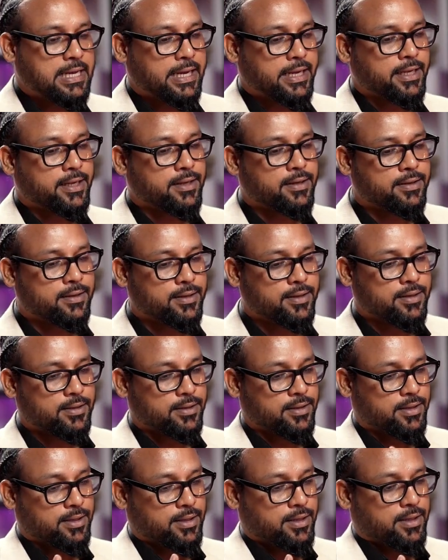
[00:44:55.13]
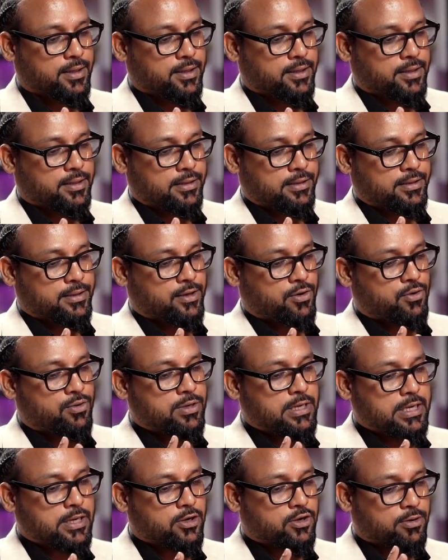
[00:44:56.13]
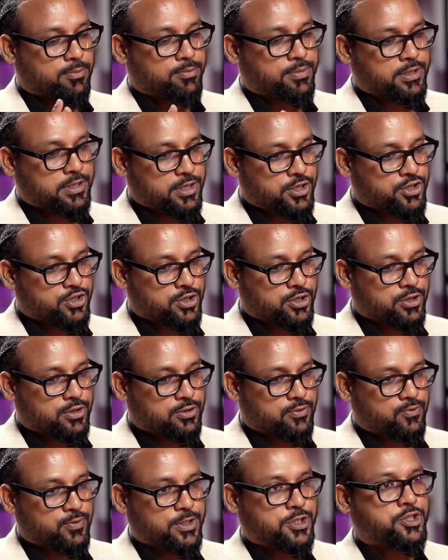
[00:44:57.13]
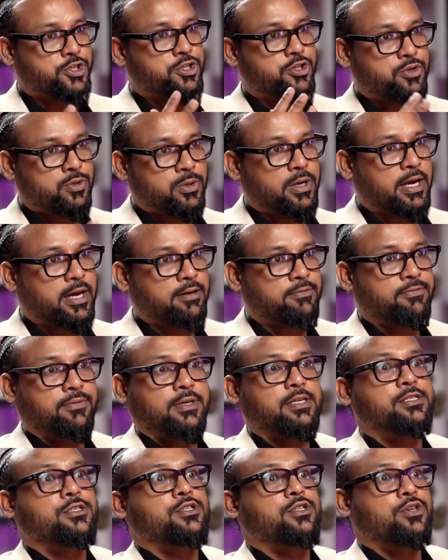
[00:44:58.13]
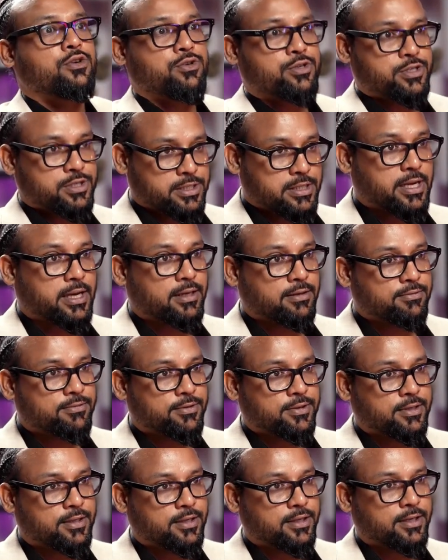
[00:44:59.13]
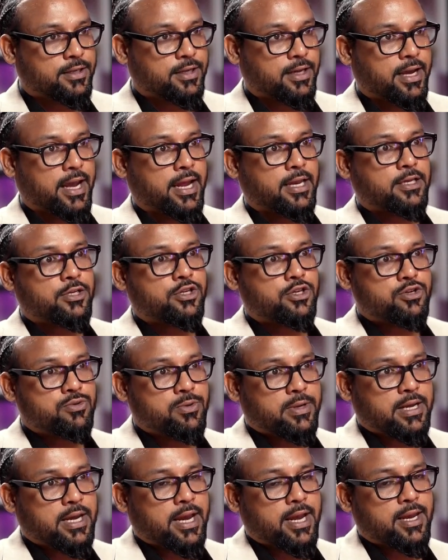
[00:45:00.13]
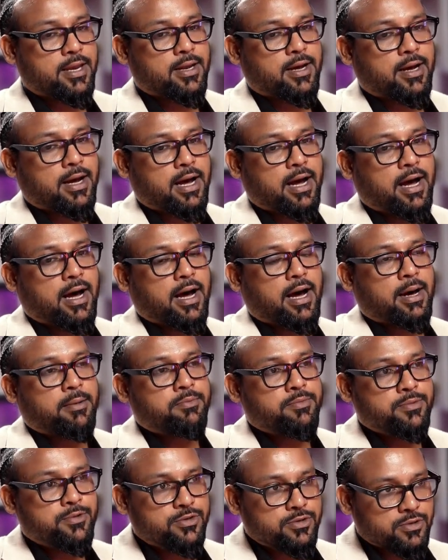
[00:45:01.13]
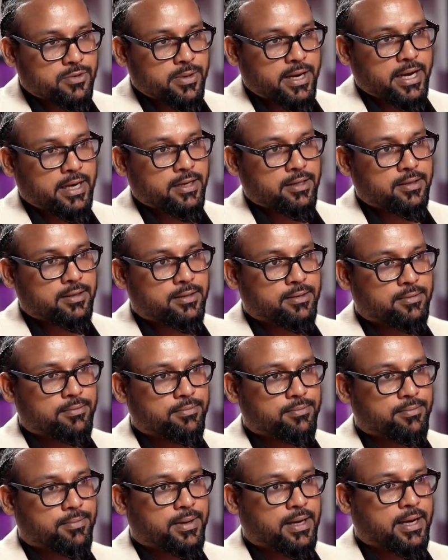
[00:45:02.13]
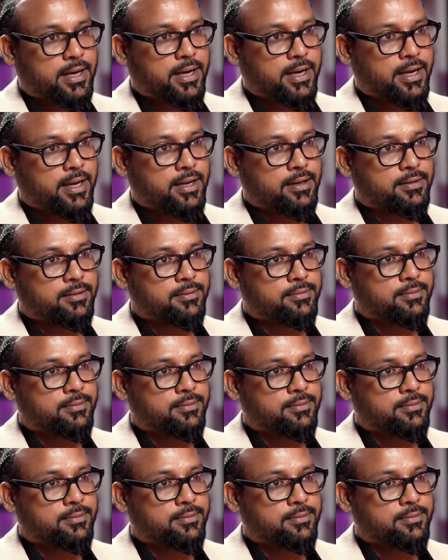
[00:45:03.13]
like the only competition which you have is yourself, and you can upgrade by